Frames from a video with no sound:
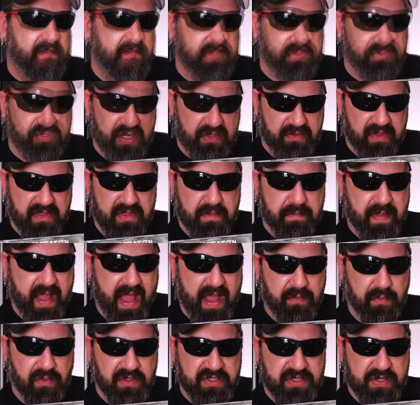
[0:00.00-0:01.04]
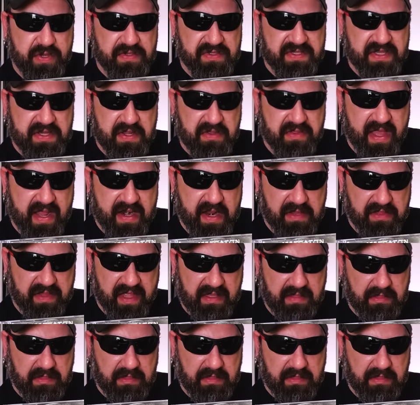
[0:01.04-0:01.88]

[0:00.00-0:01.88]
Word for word: And generally the band will choose to do that on